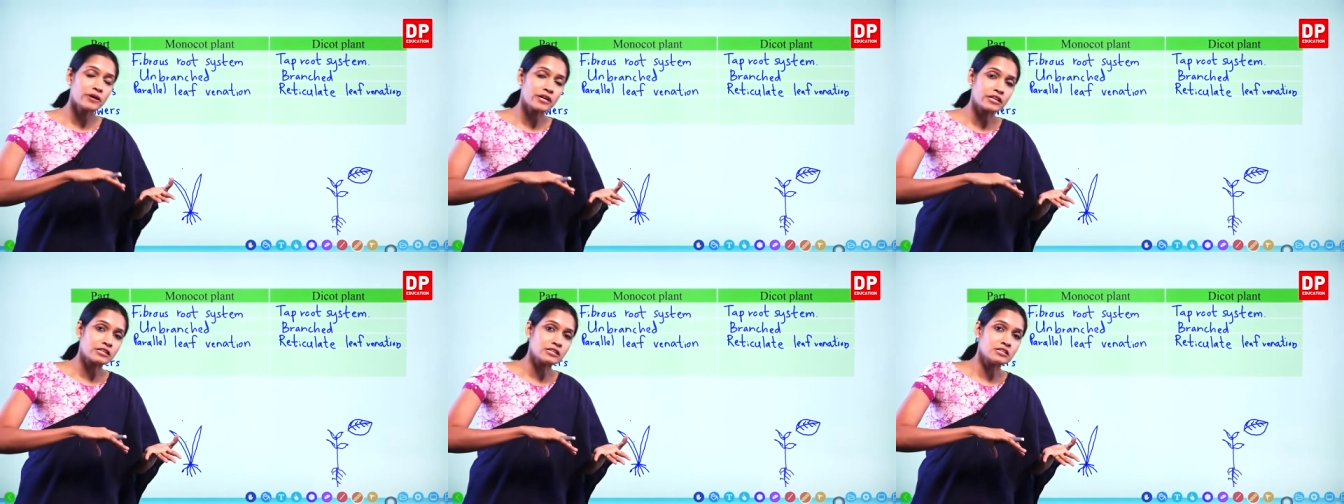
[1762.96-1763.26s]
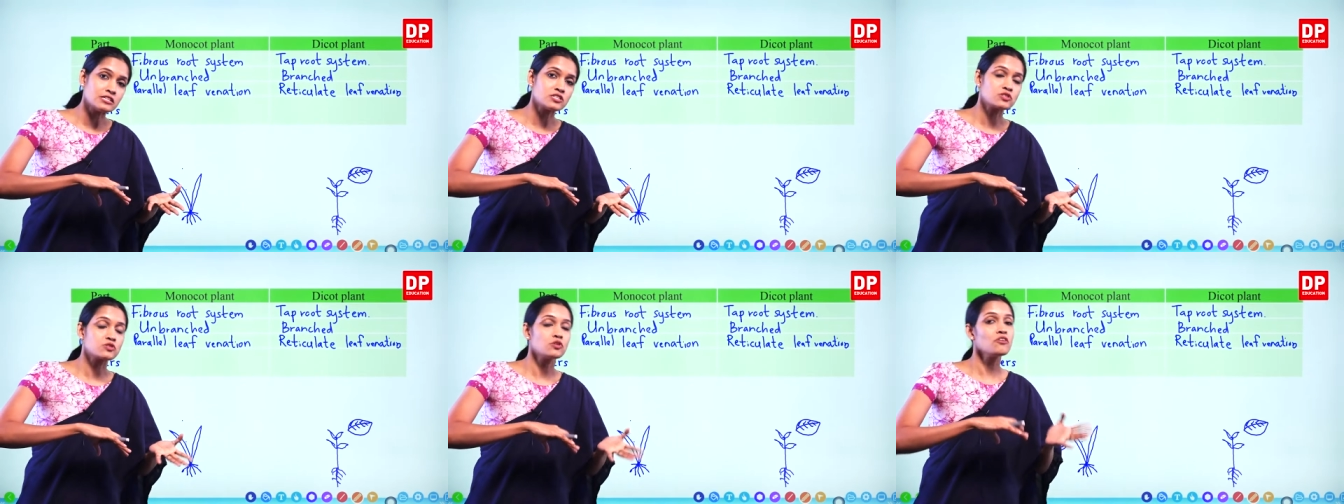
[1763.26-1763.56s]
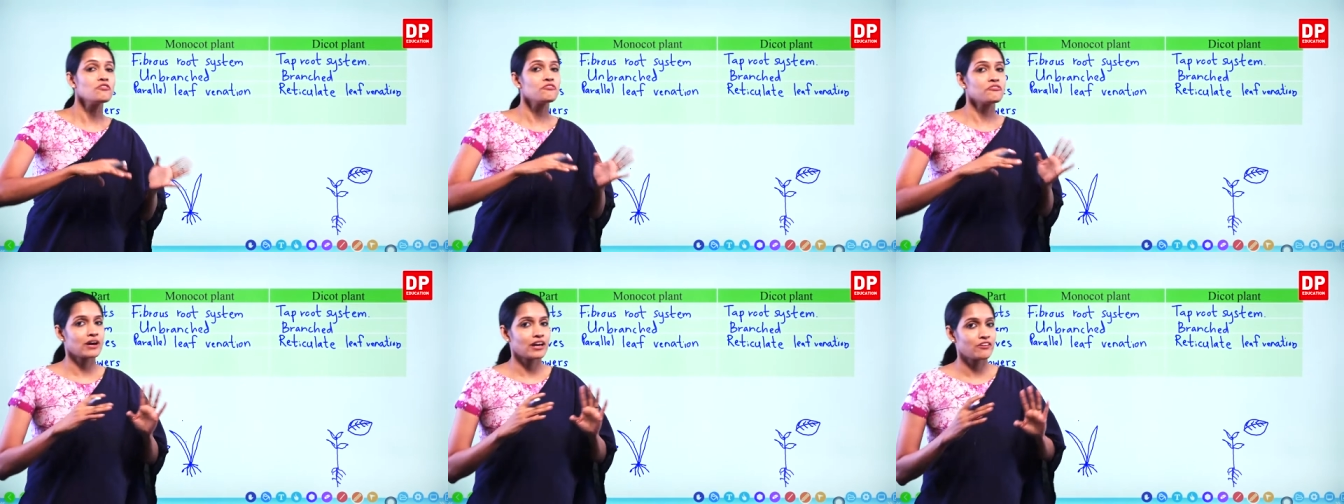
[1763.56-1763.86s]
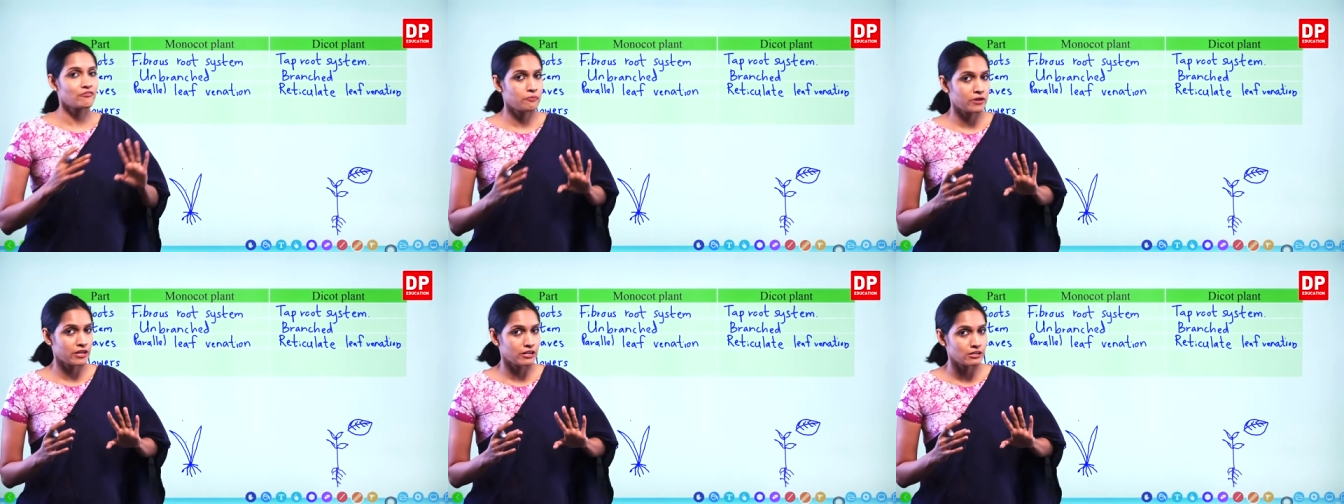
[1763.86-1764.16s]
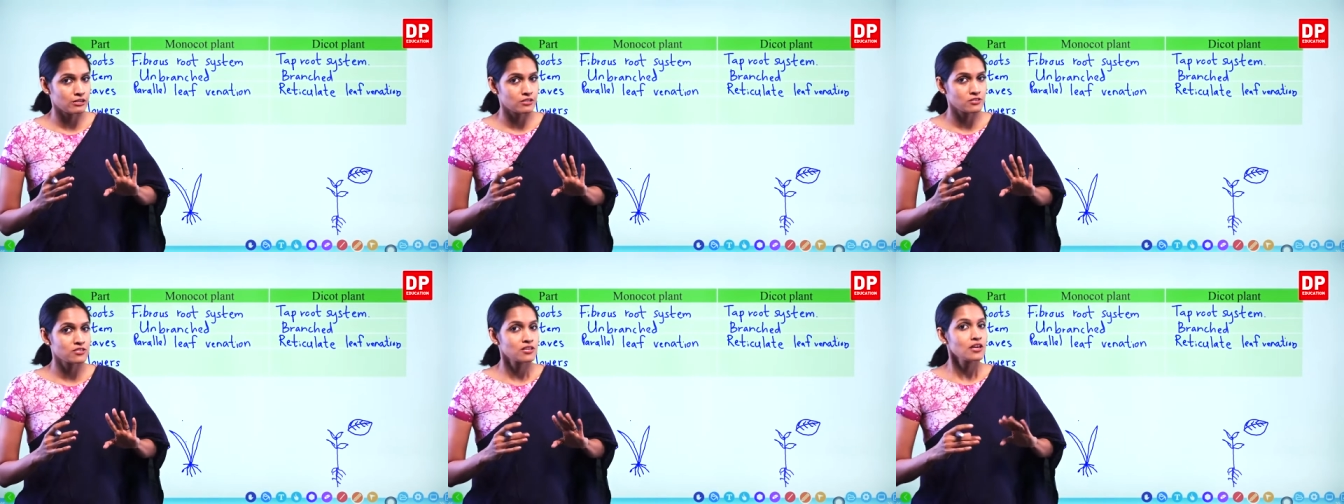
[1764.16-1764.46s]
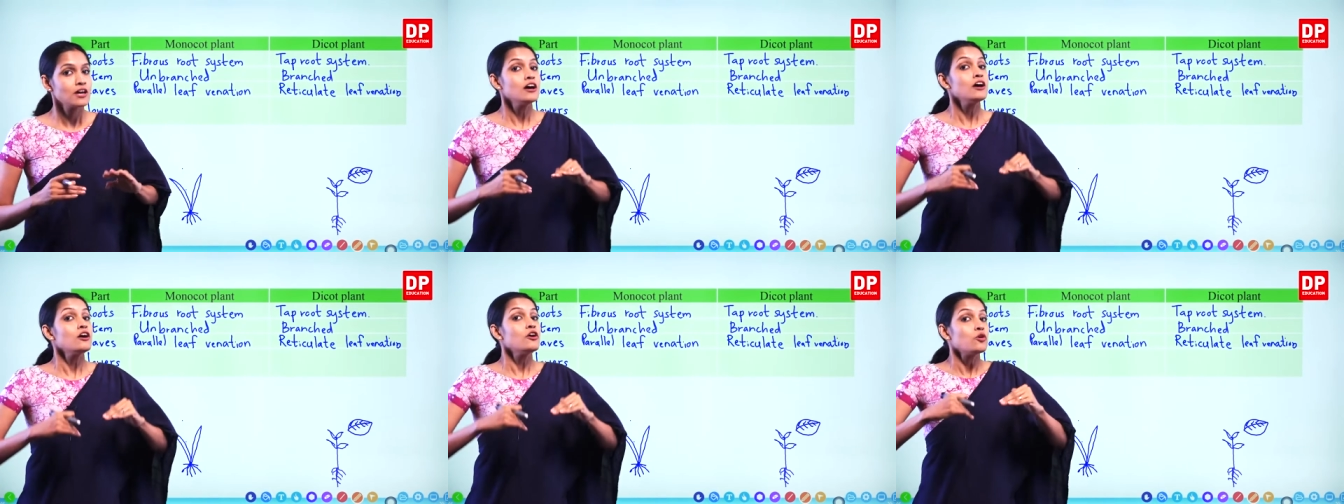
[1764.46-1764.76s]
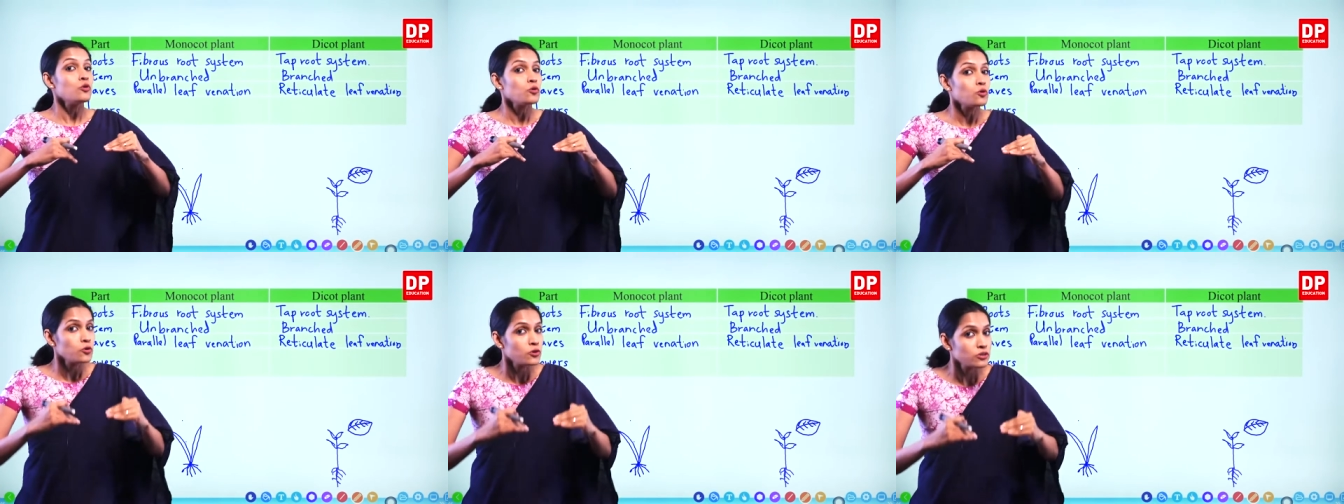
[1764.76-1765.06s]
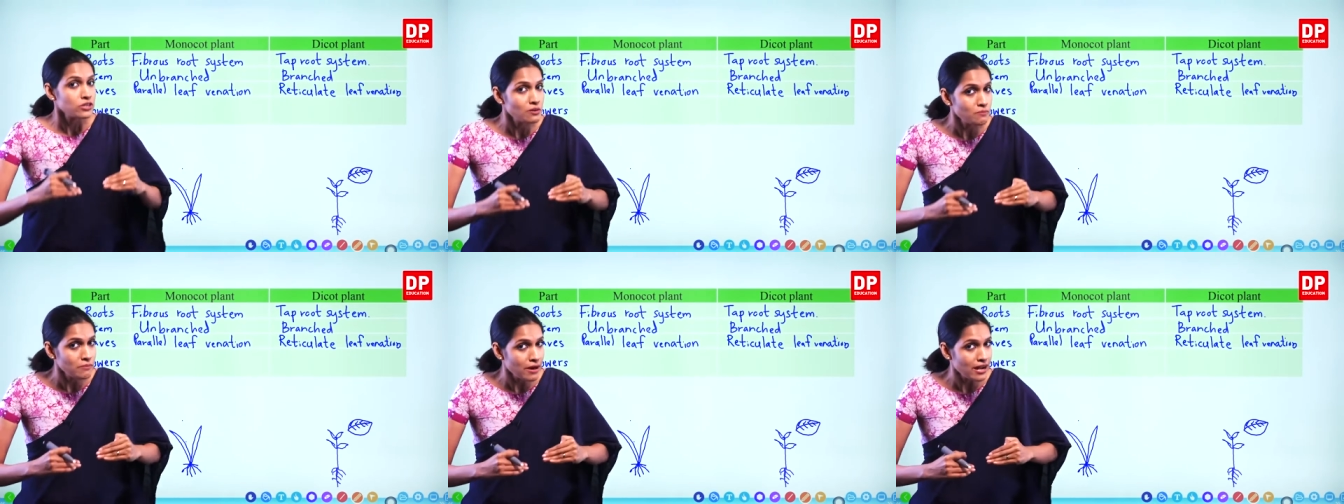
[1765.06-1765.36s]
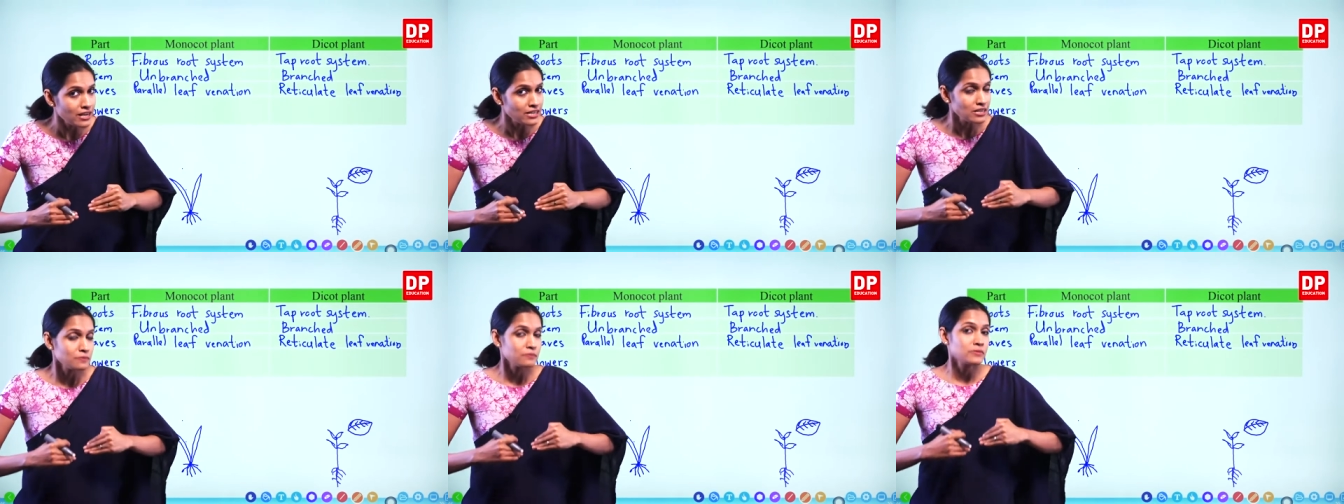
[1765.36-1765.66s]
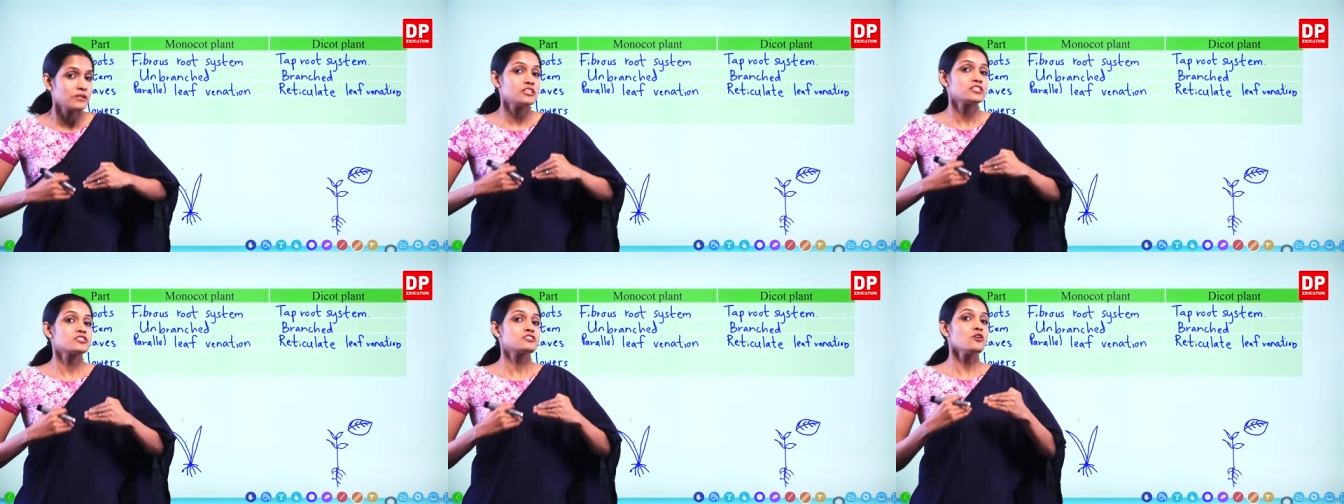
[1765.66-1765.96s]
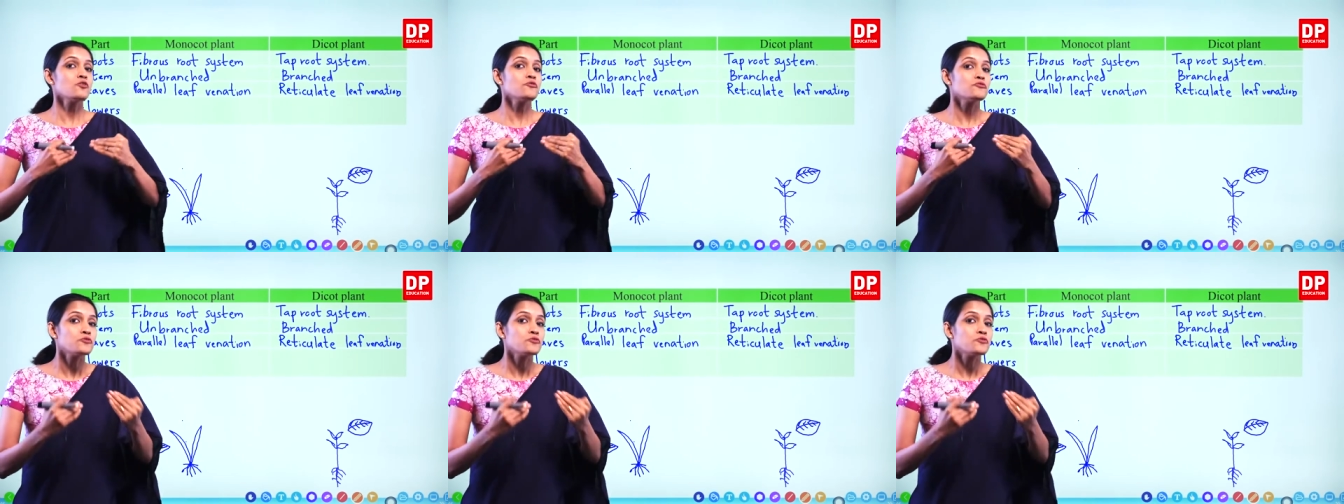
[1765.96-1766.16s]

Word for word: petals or five petals, or the multiples of